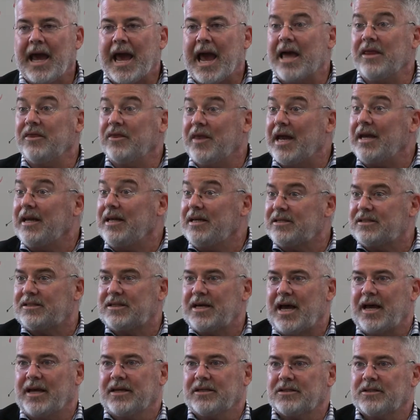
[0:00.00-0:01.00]
And then he
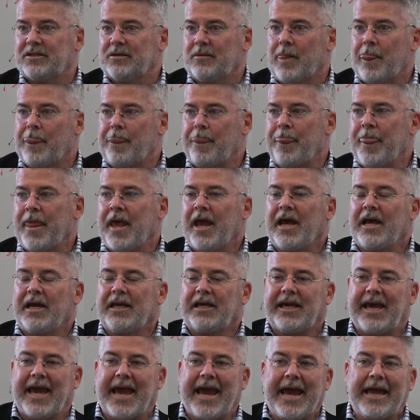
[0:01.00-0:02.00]
says,
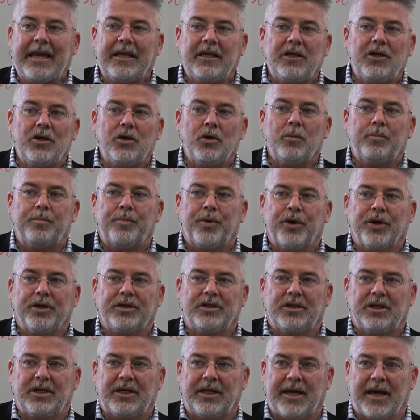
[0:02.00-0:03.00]
can't you
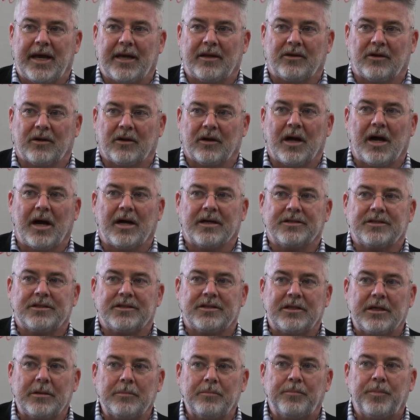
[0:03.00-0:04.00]
put together a
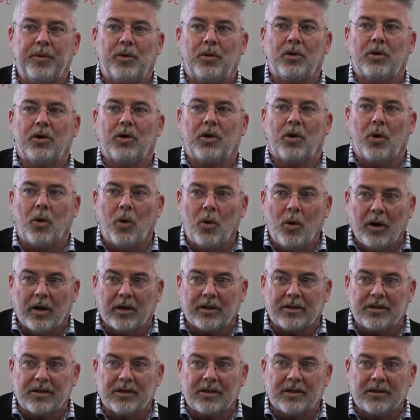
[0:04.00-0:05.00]
simple
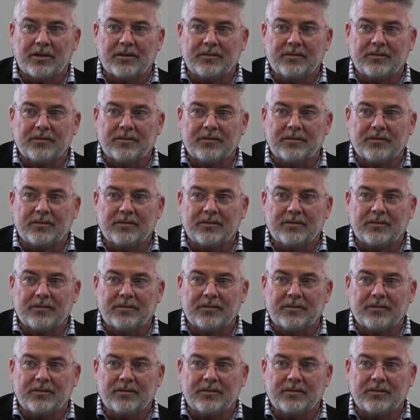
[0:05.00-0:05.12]
court?